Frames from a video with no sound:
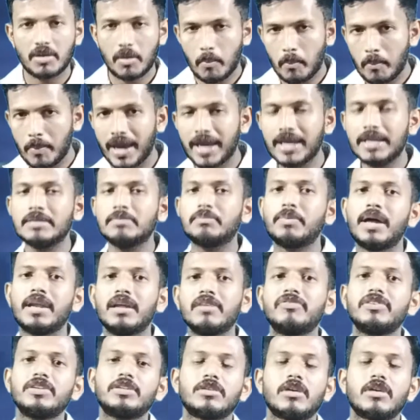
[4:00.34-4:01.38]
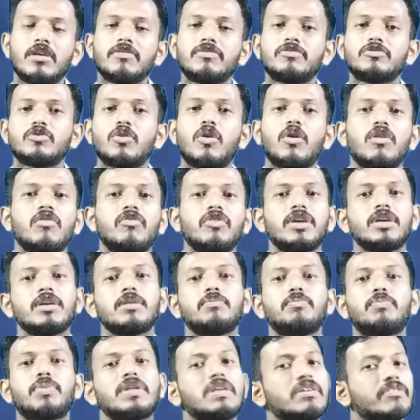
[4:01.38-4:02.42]
main benefit of
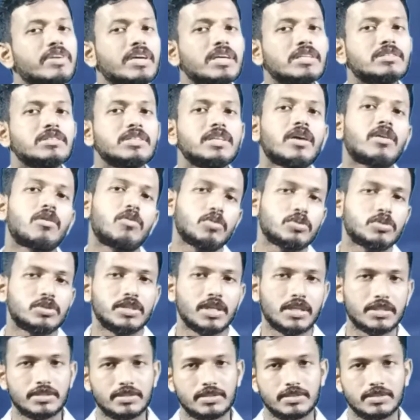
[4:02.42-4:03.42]
solving previous year questions.